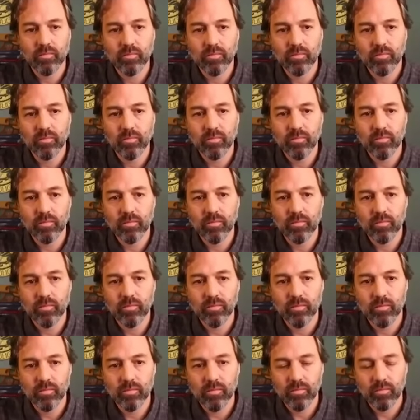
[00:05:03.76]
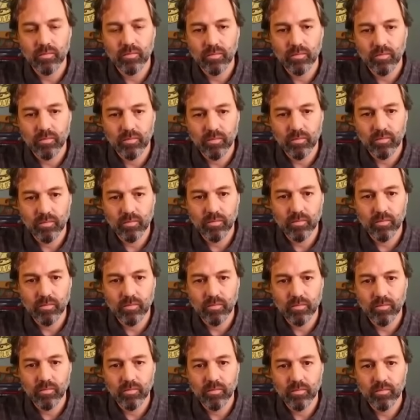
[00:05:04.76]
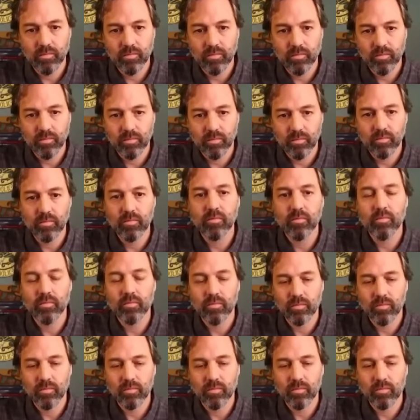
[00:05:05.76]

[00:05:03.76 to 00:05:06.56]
(silent)